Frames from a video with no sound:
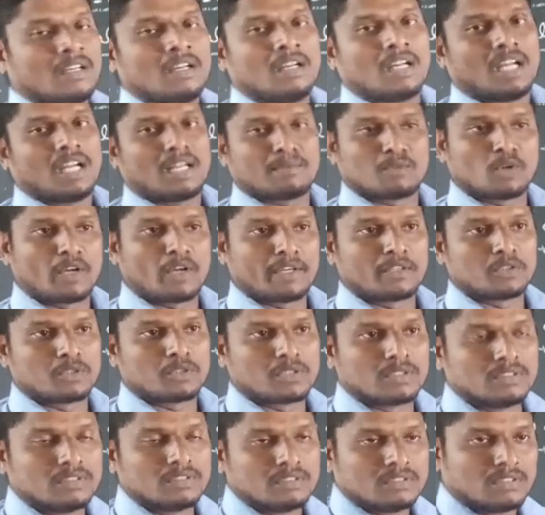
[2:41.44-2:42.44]
I am going
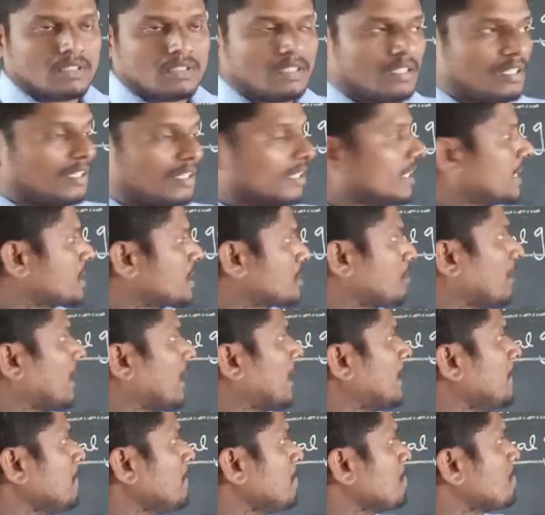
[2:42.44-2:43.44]
to
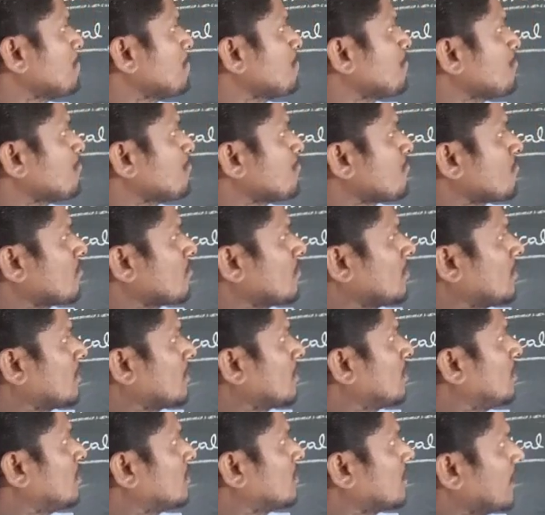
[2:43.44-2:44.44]
explain
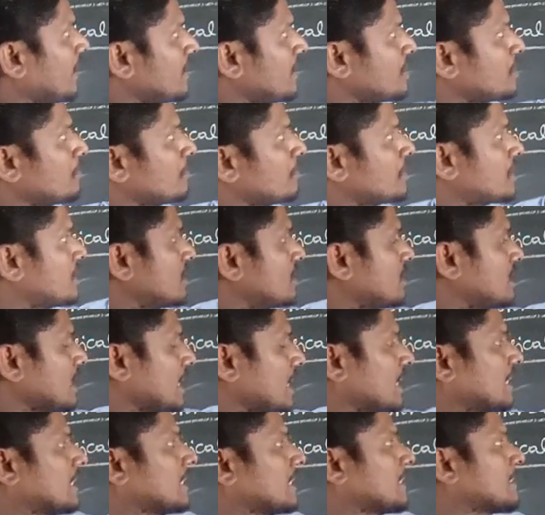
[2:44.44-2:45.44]
transmission
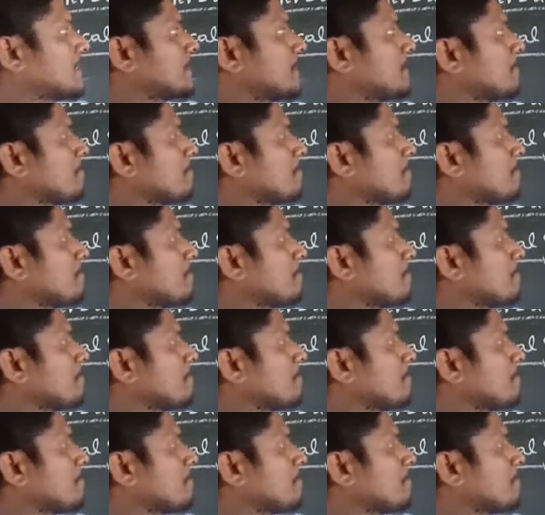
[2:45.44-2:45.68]
genetics.